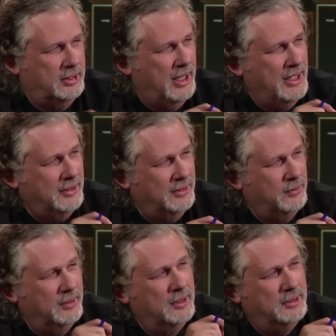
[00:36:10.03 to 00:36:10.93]
take
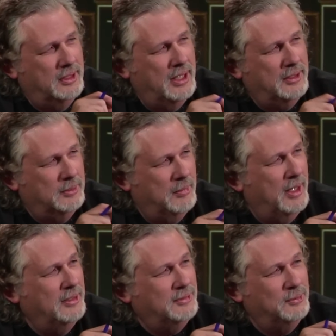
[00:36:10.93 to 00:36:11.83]
take the
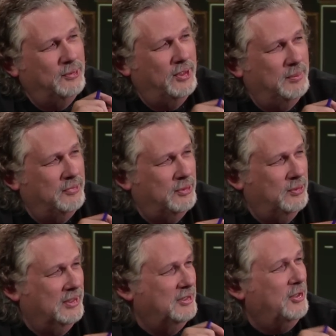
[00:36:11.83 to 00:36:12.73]
mics and run them
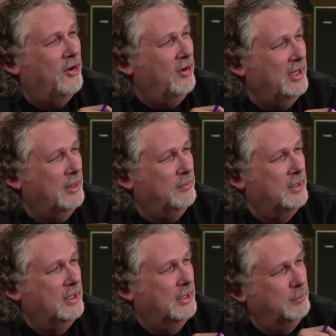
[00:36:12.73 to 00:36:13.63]
through a guitar amp
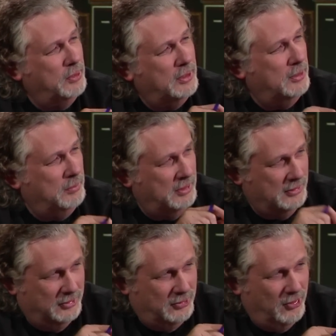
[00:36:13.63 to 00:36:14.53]
and put a little bit of the
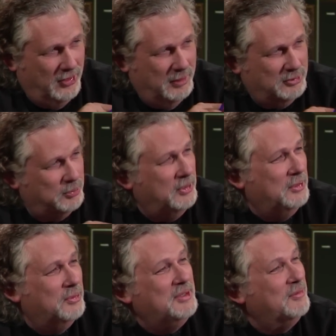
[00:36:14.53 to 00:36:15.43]
guitar amp
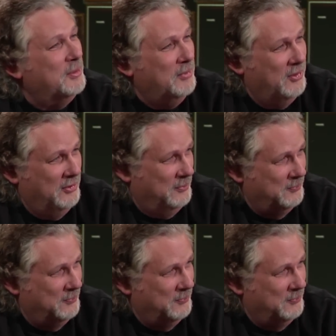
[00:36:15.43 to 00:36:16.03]
spring reverb on them.